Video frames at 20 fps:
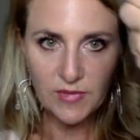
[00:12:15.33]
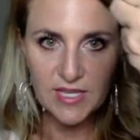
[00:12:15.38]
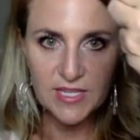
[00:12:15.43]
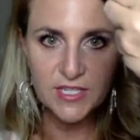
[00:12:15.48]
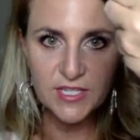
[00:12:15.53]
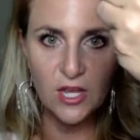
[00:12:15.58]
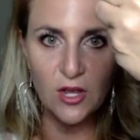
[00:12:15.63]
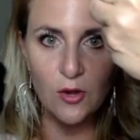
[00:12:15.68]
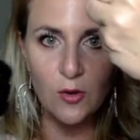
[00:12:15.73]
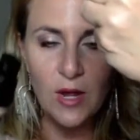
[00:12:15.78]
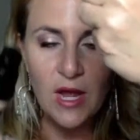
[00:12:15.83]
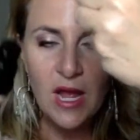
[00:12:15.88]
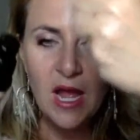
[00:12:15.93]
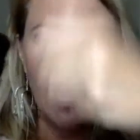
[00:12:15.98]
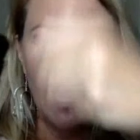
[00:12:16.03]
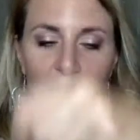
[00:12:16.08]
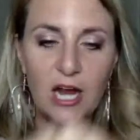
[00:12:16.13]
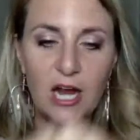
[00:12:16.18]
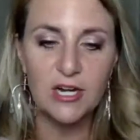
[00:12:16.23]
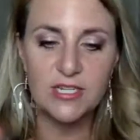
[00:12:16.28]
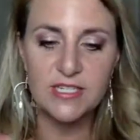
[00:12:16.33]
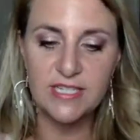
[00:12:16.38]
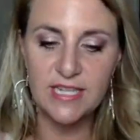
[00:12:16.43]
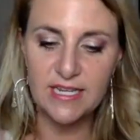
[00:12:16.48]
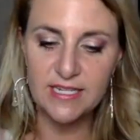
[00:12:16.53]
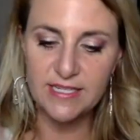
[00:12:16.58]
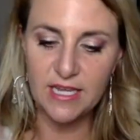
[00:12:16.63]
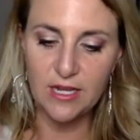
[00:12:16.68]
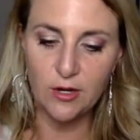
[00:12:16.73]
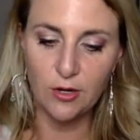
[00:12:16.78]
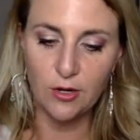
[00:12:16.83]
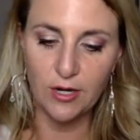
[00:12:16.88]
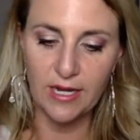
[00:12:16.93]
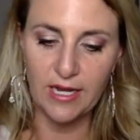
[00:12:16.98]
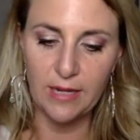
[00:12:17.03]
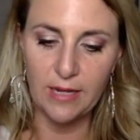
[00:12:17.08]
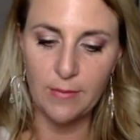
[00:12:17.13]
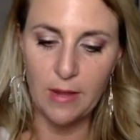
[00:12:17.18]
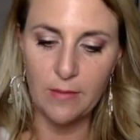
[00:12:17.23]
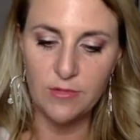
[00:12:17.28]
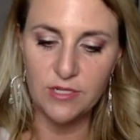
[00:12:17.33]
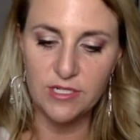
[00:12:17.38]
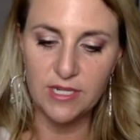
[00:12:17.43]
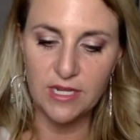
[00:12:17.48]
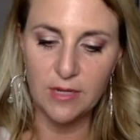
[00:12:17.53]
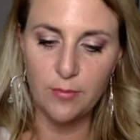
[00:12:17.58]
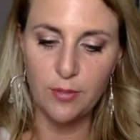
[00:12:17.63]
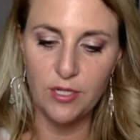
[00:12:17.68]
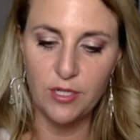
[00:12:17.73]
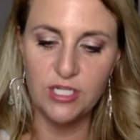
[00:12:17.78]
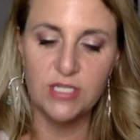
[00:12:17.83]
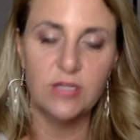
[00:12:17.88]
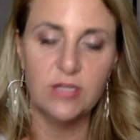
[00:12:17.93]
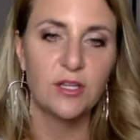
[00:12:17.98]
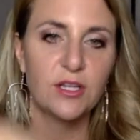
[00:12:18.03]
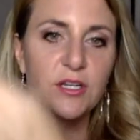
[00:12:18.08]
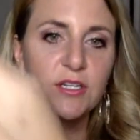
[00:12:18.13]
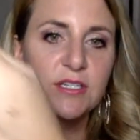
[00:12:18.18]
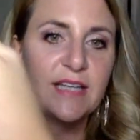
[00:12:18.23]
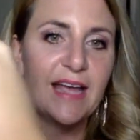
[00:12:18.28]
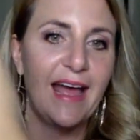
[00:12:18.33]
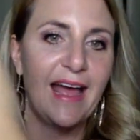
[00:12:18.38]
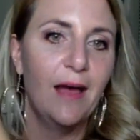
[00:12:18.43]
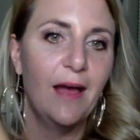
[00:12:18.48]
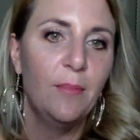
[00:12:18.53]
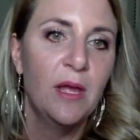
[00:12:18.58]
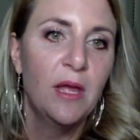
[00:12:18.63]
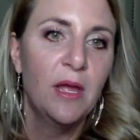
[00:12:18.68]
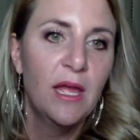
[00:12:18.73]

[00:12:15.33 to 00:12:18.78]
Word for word: So our CC cream, I'm just going to put just a little dab.